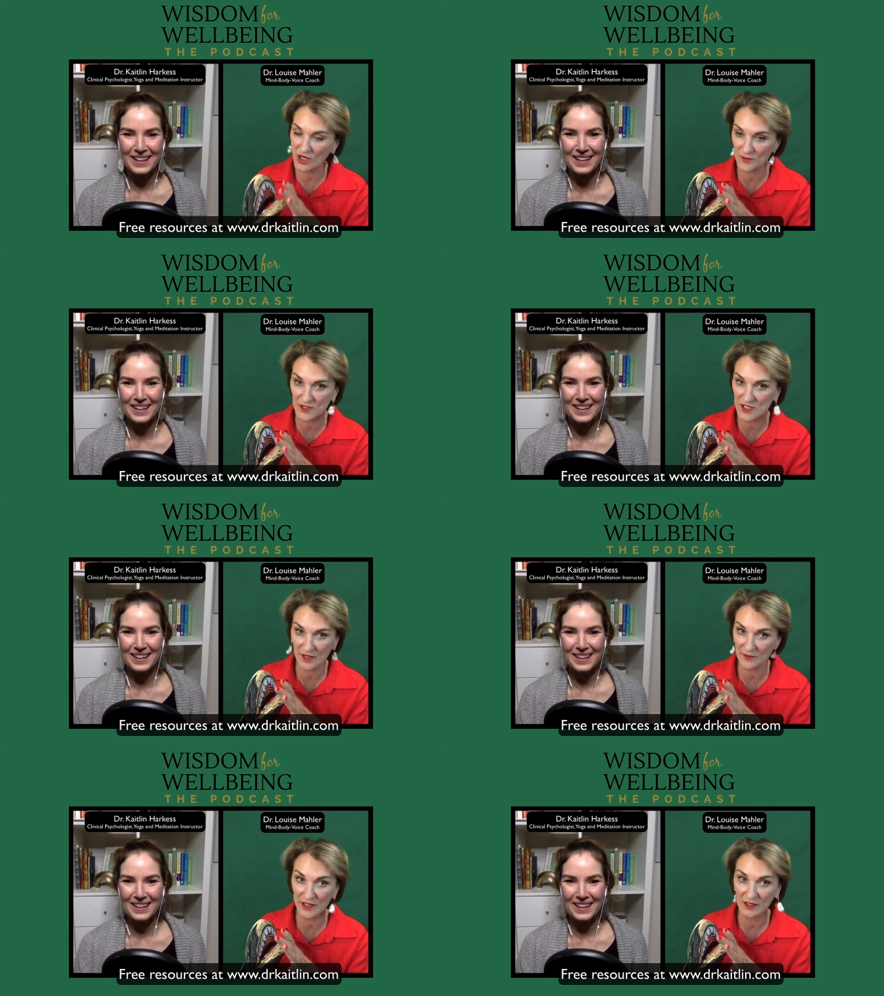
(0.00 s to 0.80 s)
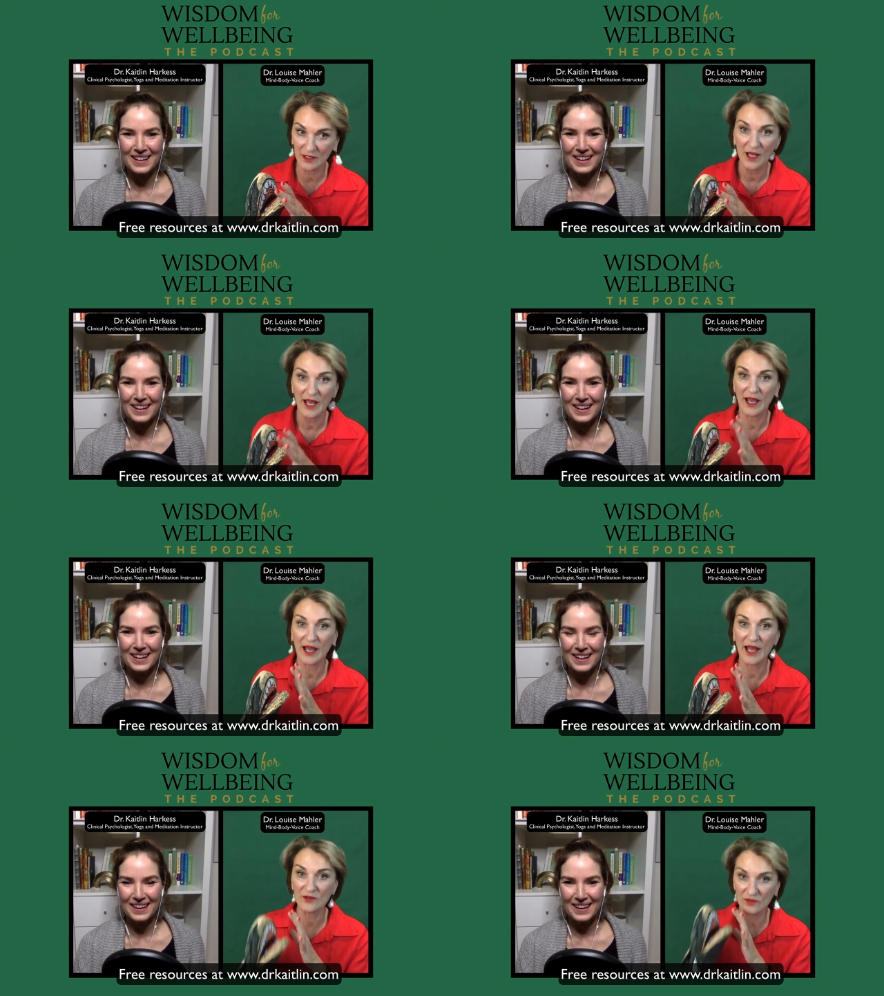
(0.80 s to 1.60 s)
Speaker 1: to protect me.
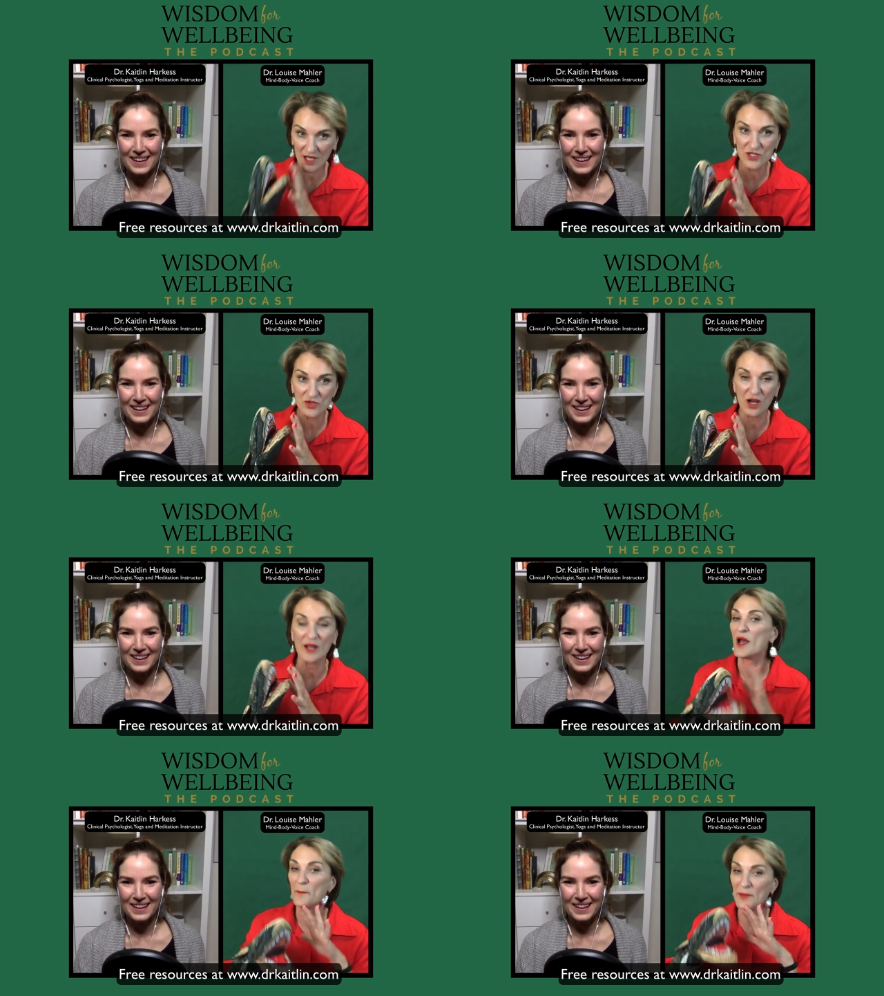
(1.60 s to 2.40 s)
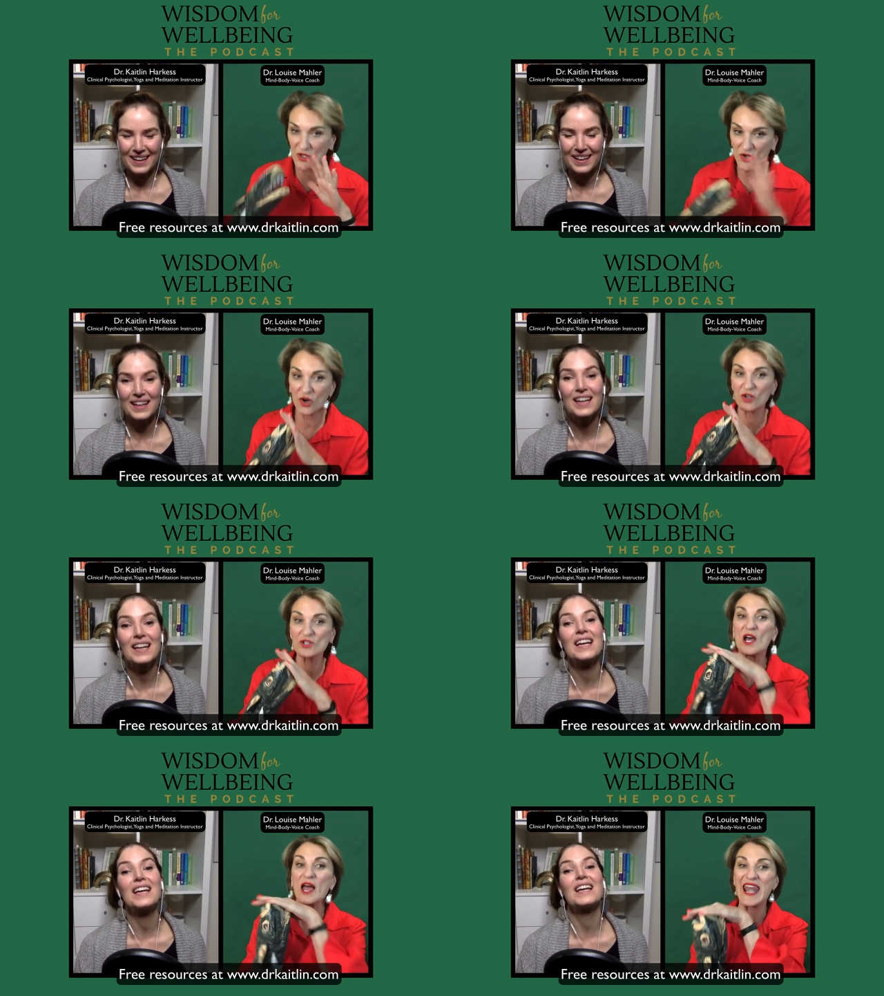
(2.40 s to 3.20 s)
And nice try, but not
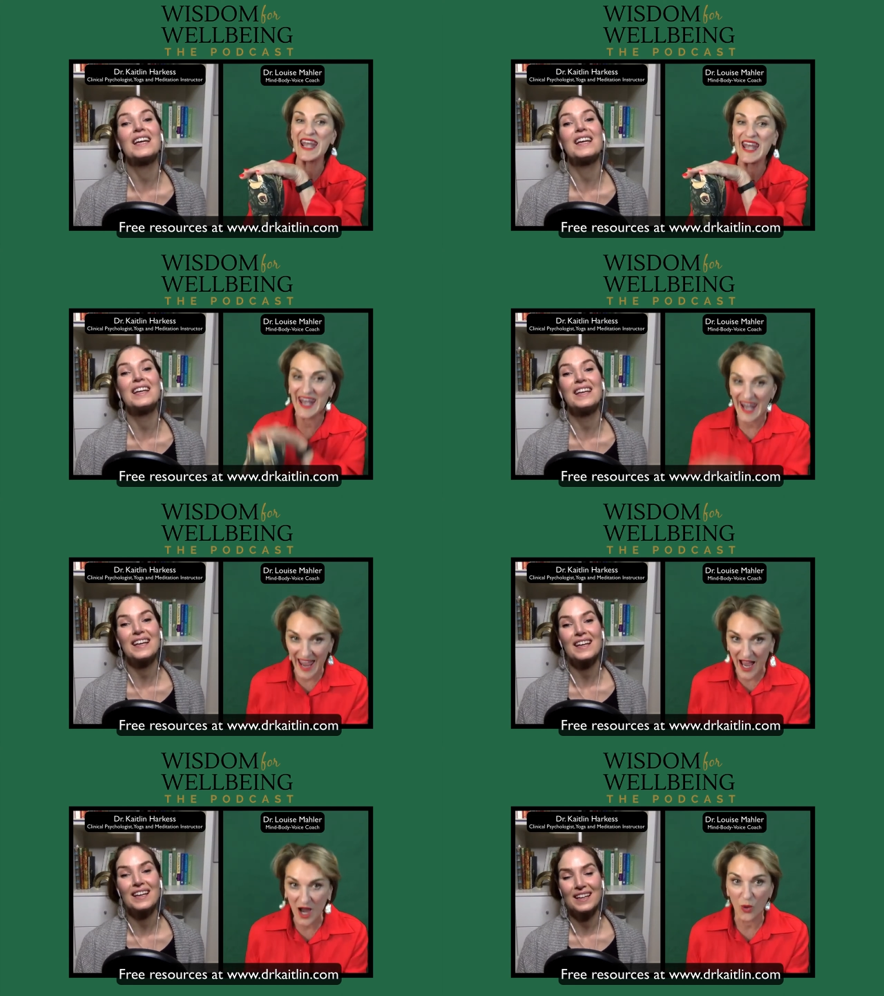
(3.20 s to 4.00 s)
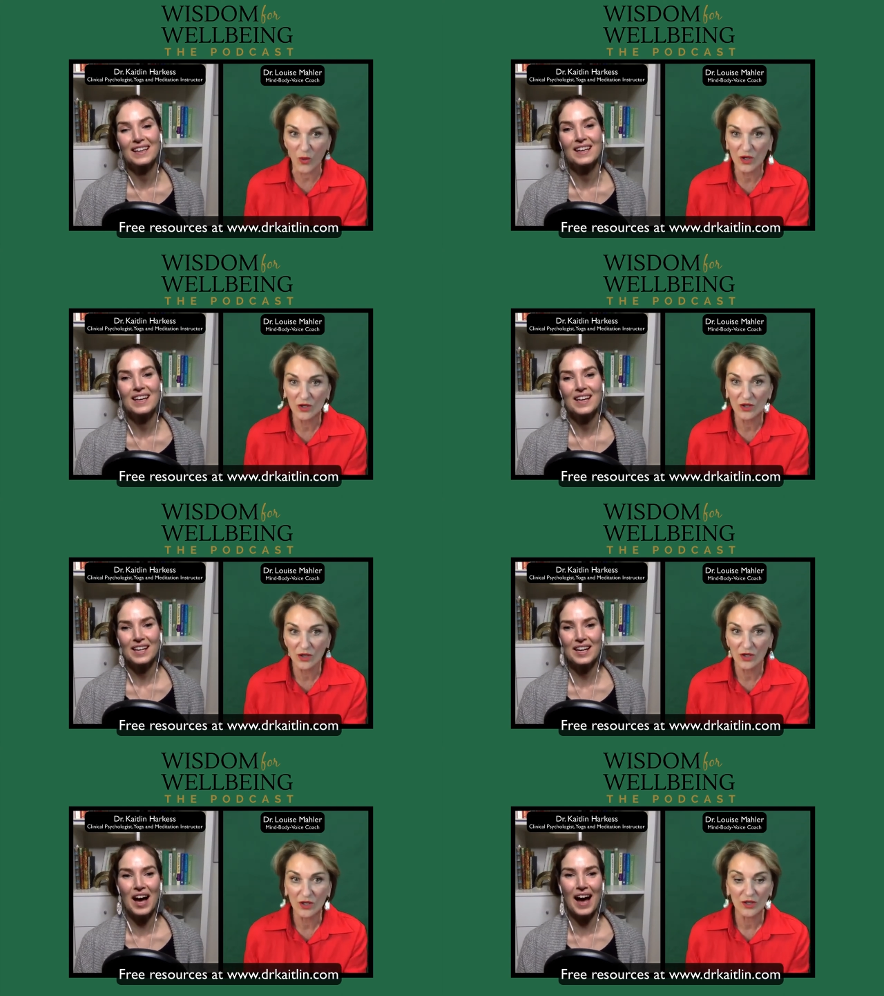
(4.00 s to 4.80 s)
yeah. now.
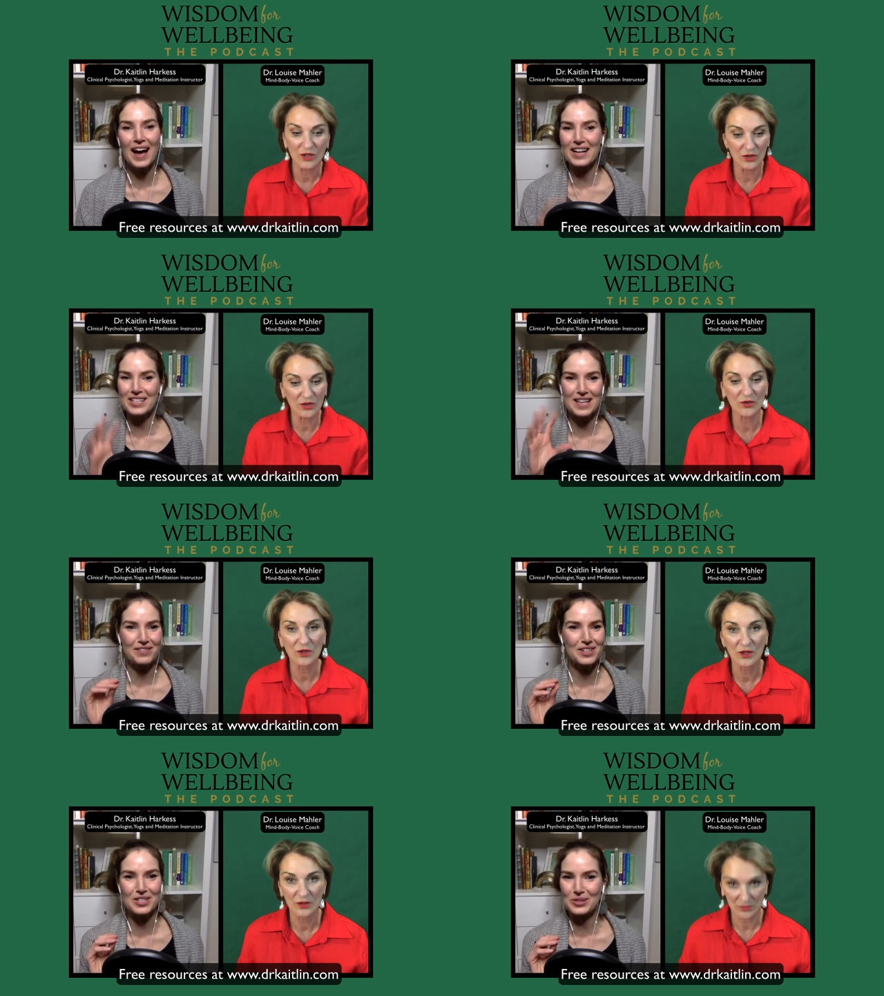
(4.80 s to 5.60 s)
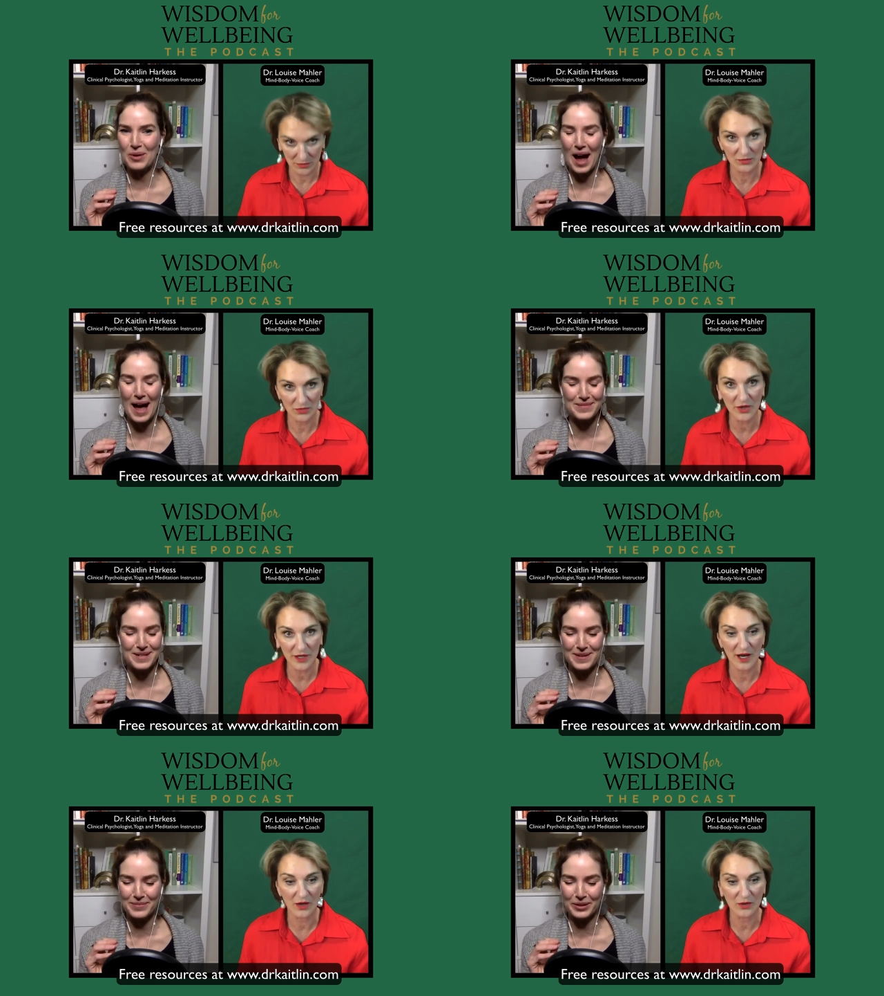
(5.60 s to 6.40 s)
Speaker 2: Can I? You know, I just have to describe to
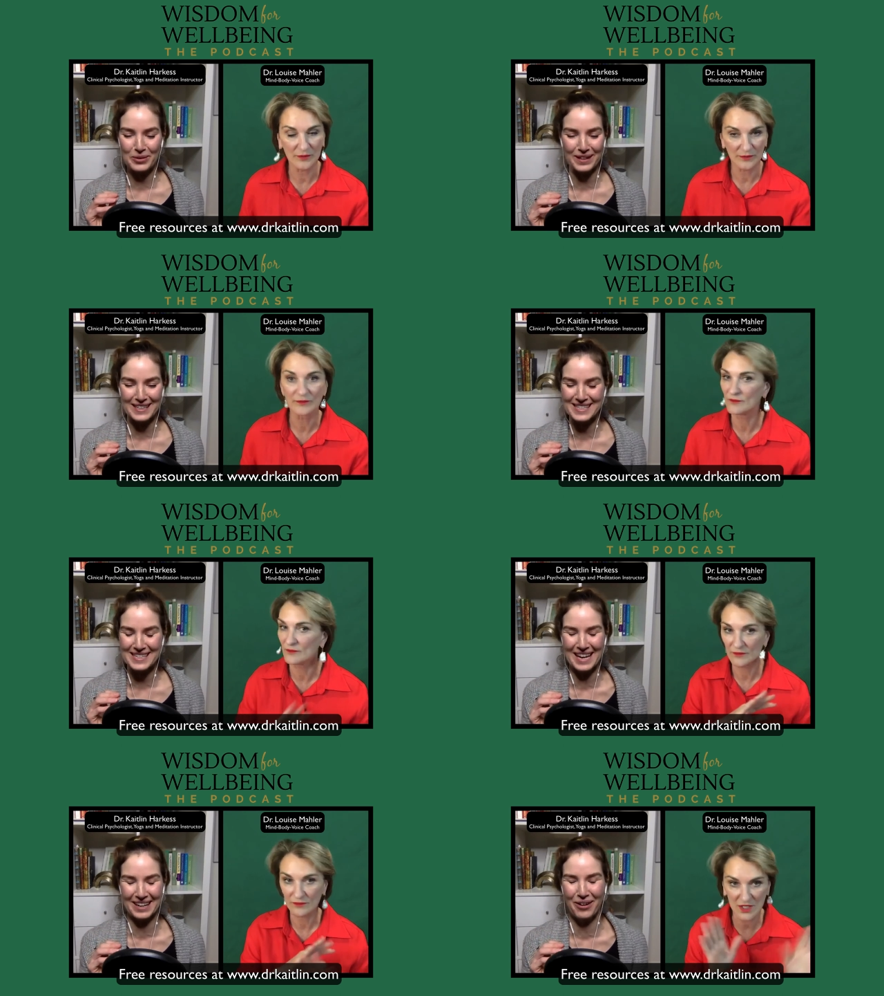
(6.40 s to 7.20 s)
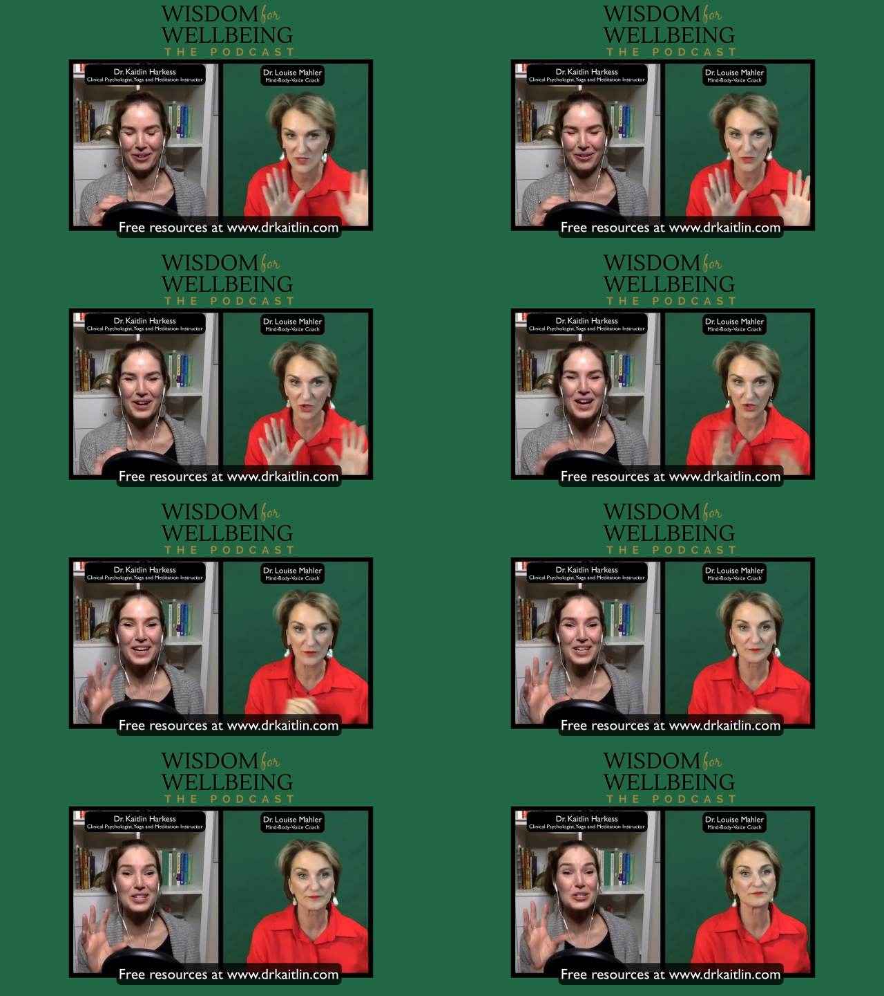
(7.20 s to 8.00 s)
people who are listening because